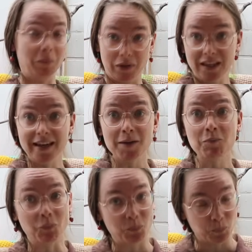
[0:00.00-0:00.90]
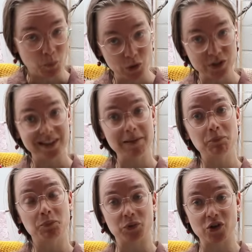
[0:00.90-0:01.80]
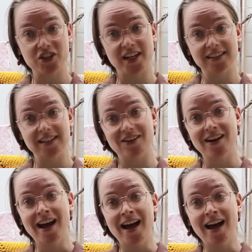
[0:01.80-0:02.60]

being a mostly project knitter,